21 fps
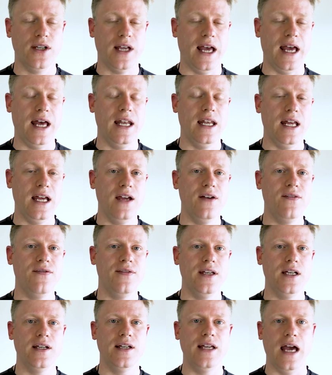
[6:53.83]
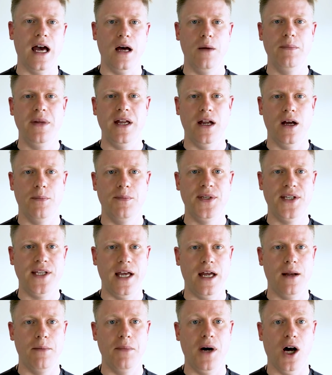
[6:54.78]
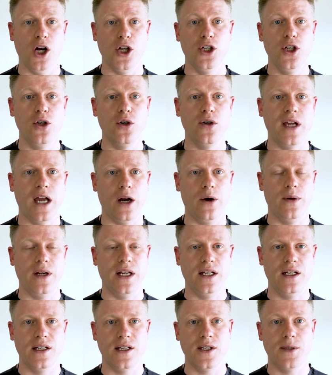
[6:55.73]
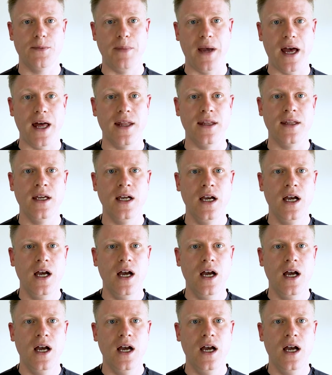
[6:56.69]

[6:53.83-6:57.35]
And if they get a bit upset about you carrying this pen,